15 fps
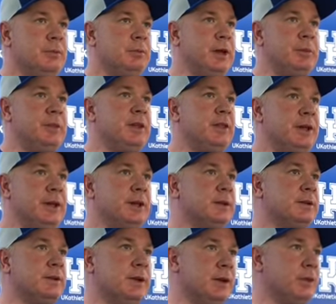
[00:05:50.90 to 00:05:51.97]
Maybe think,
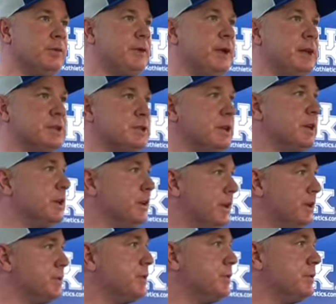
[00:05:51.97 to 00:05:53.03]
you know, fans think
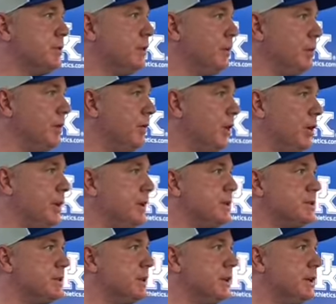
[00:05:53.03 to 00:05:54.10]
it's going to be very
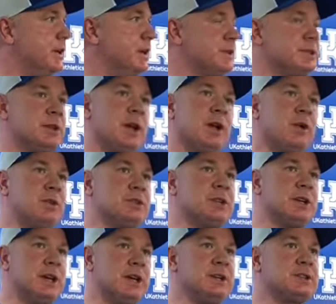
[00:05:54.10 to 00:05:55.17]
easy, and that's not always
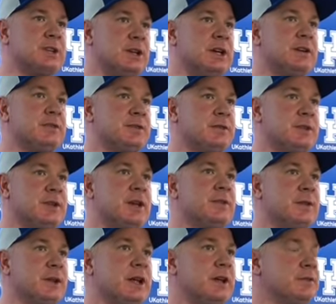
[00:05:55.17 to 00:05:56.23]
the case. They
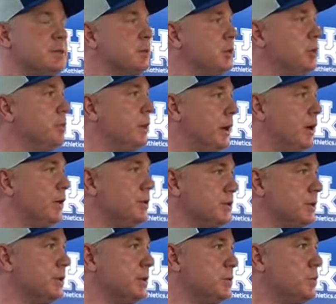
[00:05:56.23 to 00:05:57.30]
definitely have some good players,
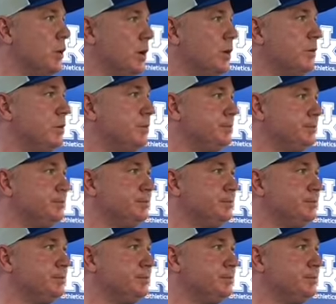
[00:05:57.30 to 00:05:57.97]
and he's one of them.